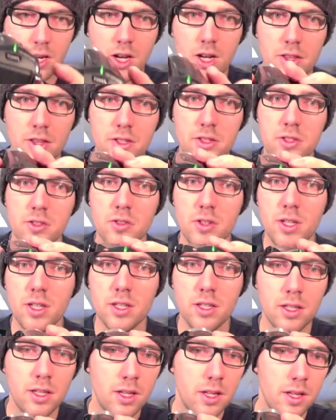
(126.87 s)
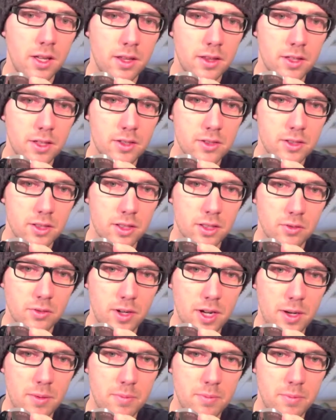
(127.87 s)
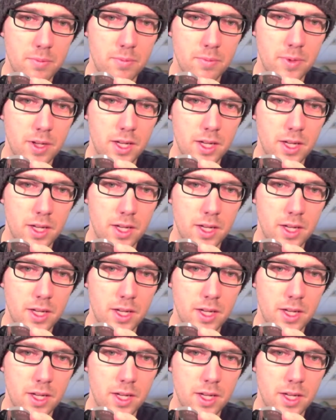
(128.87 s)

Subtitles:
on the screen there's a little red